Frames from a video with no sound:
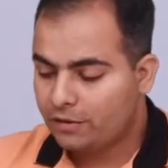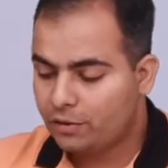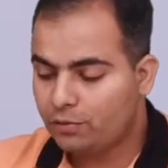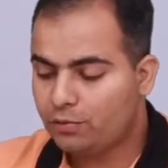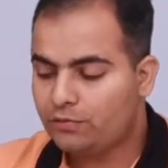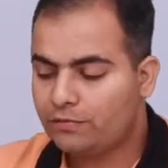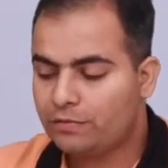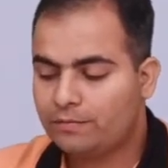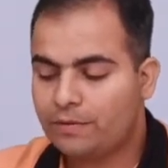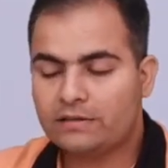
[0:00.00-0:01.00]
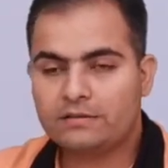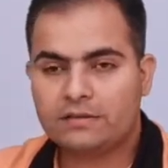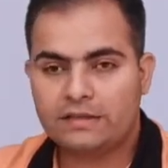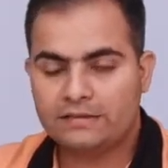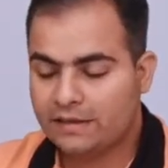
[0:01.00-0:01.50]
2 plus
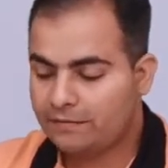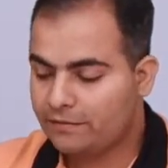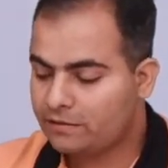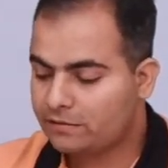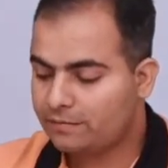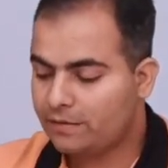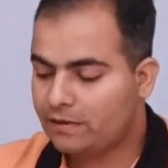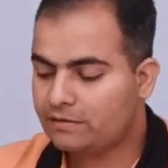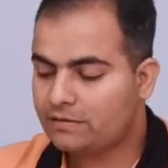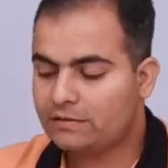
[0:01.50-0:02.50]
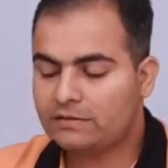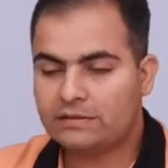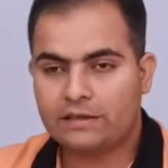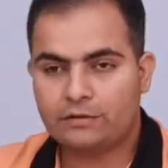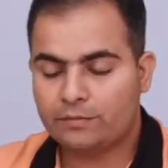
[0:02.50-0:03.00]
3z inverse plus
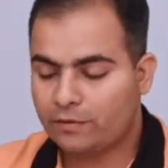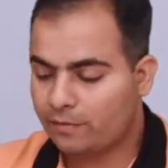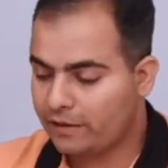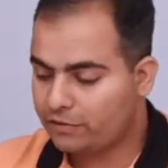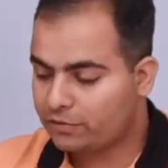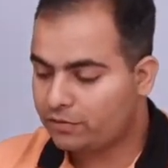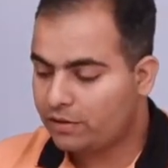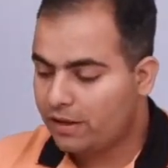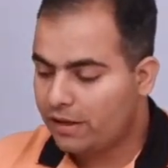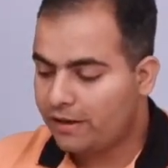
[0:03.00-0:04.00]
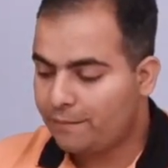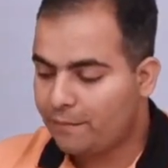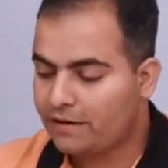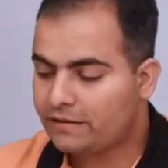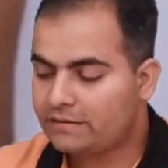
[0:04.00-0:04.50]
z to the power minus 2, and
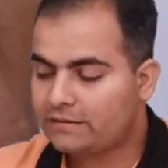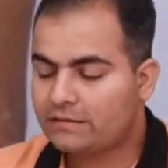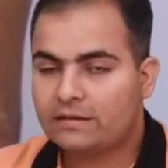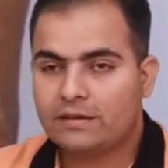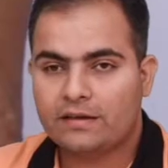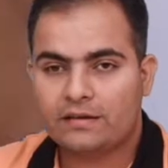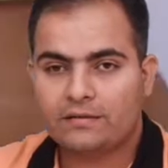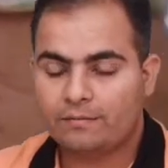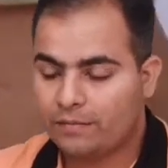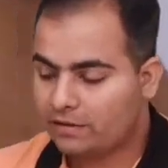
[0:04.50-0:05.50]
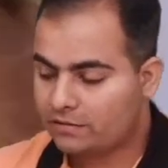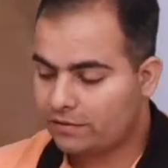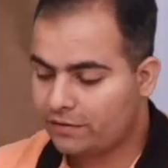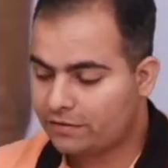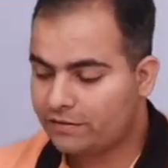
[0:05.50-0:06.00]
minus, because
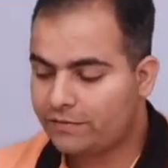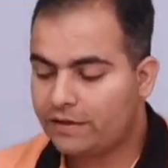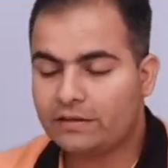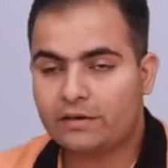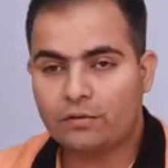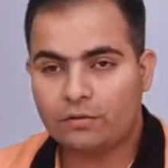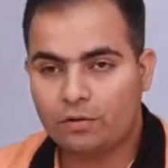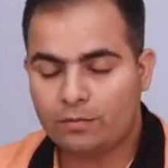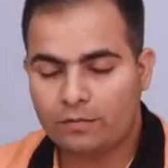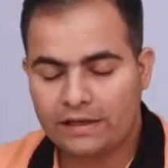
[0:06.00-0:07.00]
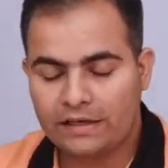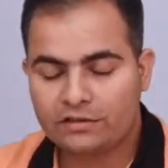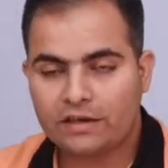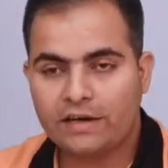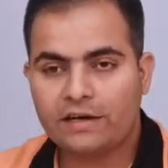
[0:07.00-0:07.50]
after shifting that whole
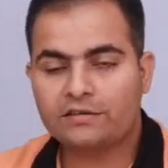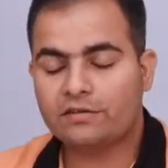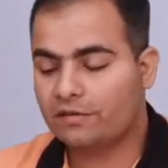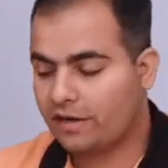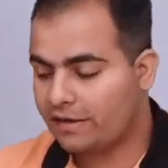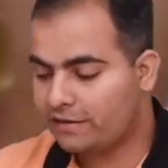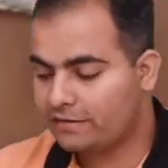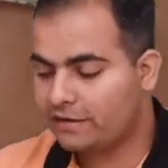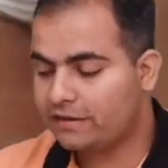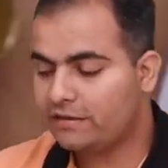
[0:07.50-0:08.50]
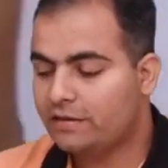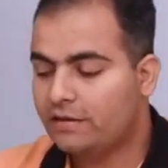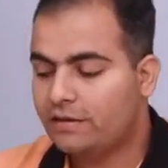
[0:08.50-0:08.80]
initial condition on right hand side,